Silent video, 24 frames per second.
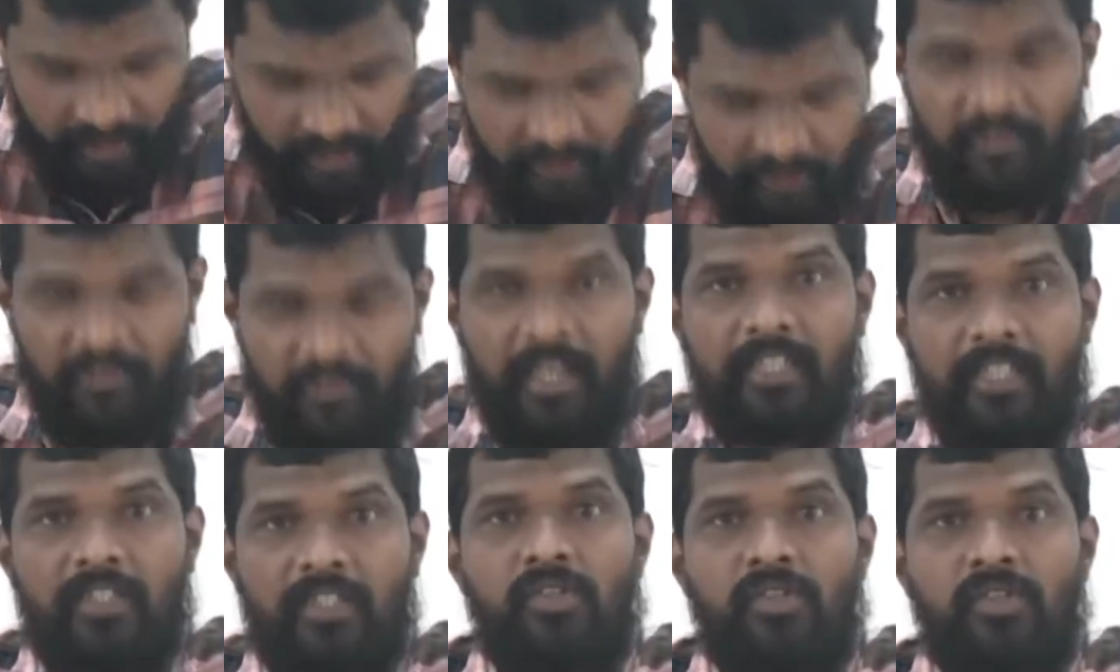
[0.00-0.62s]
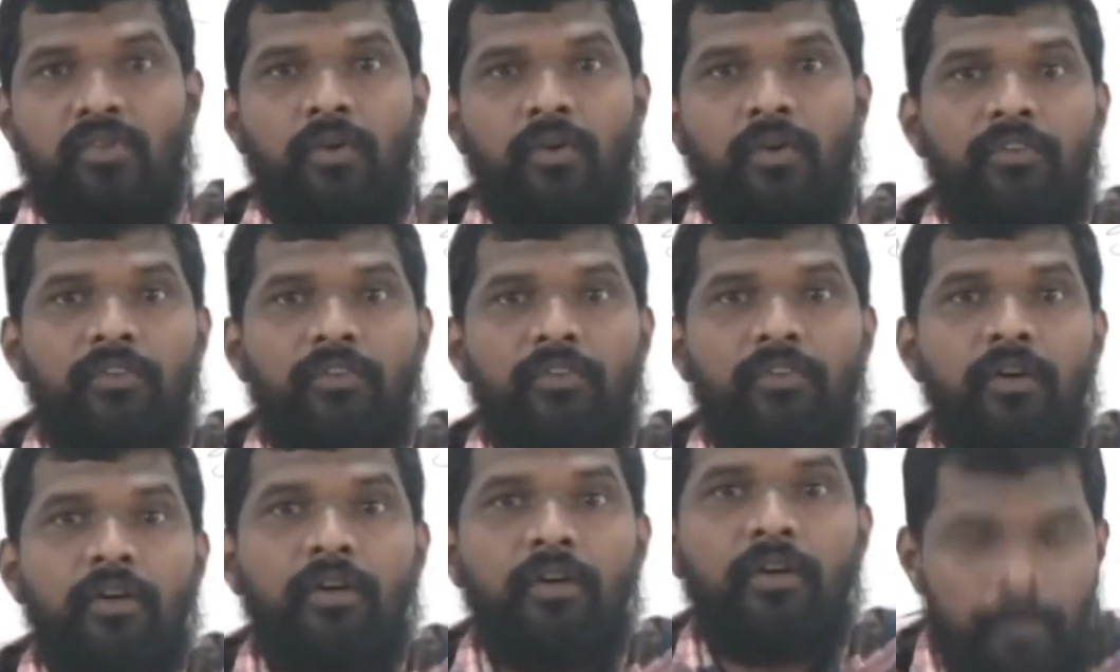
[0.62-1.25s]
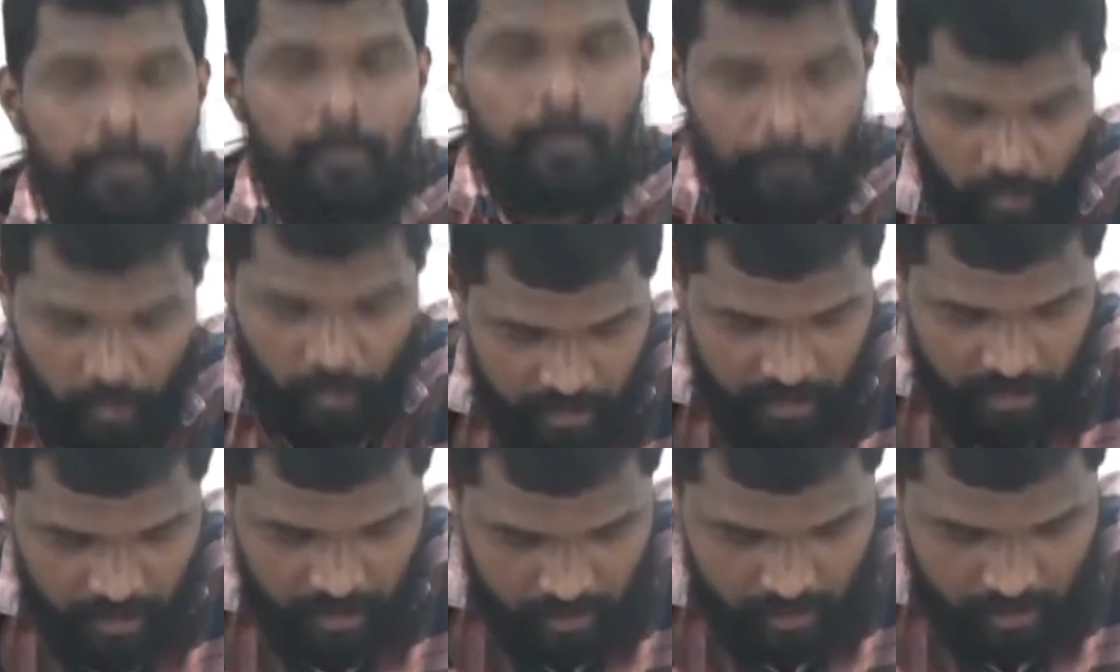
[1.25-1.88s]
factors of
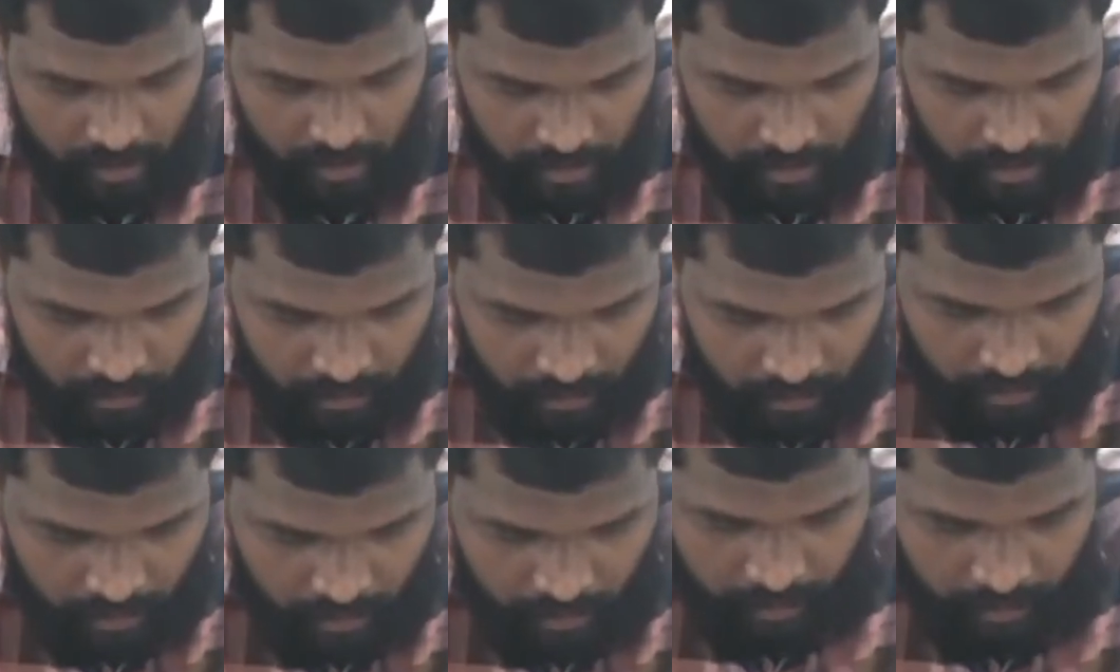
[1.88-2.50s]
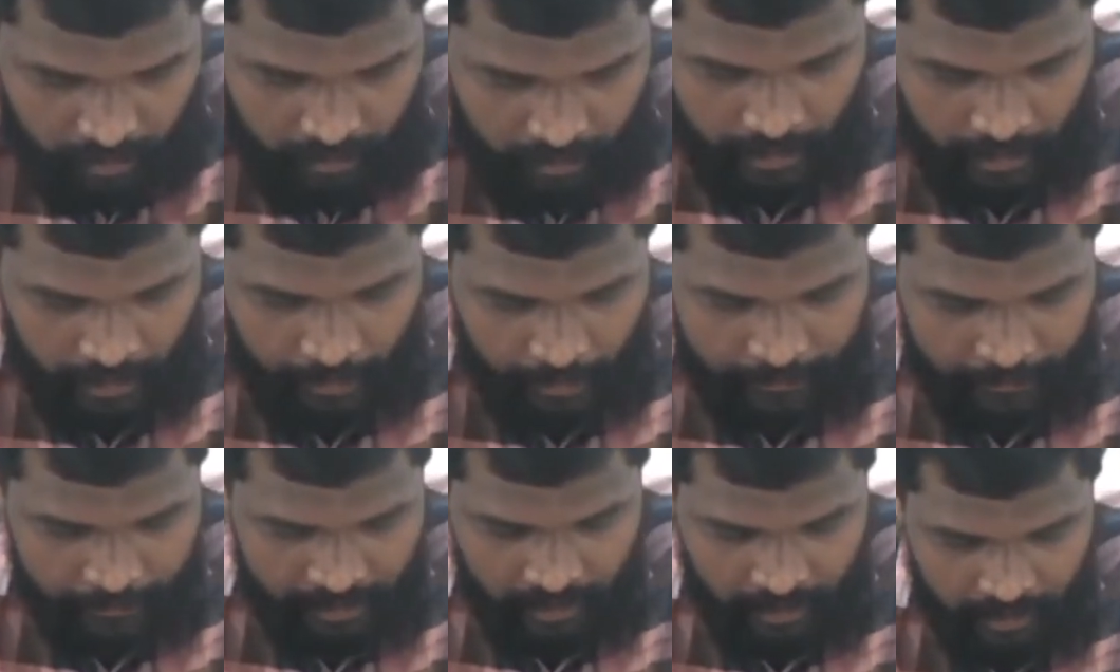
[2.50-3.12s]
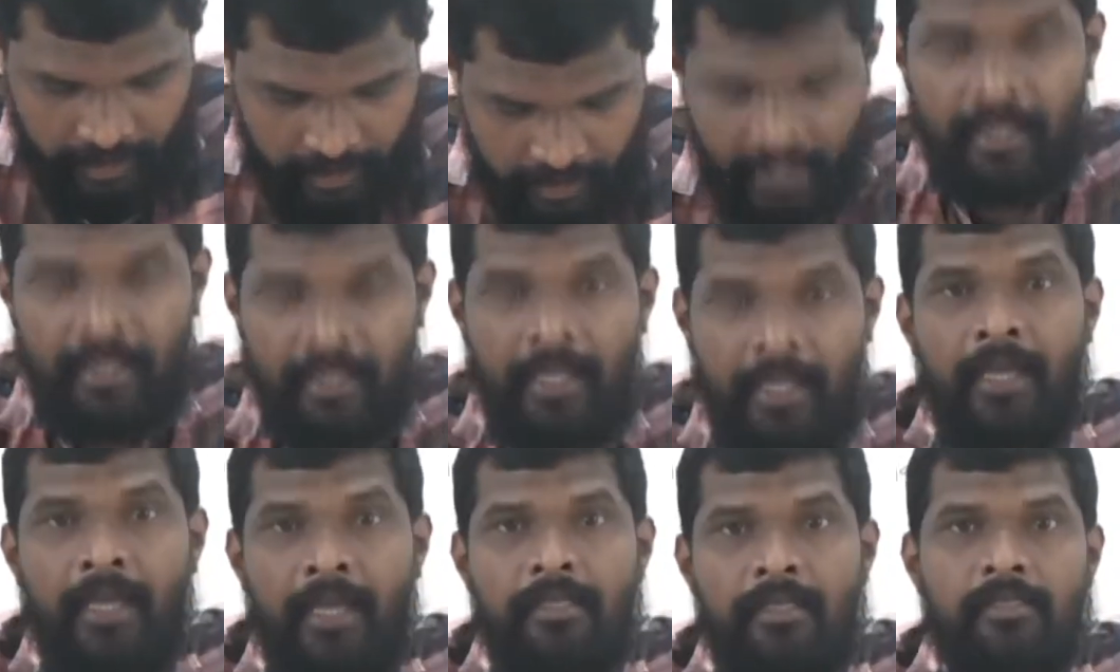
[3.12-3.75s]
productions. Capital
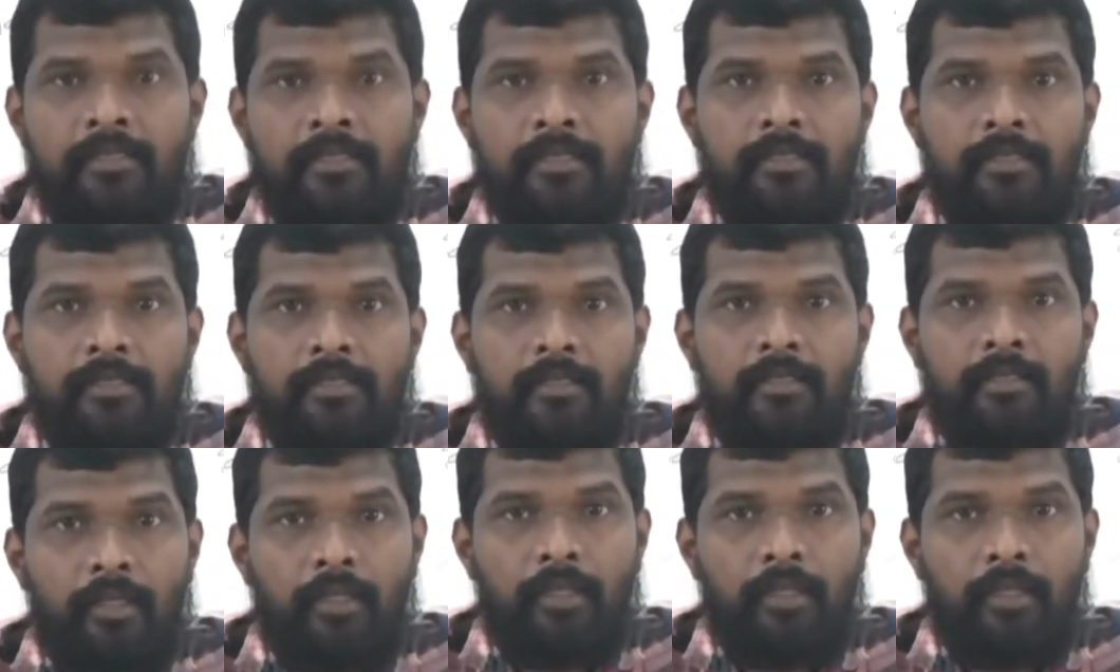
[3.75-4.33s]
enhance the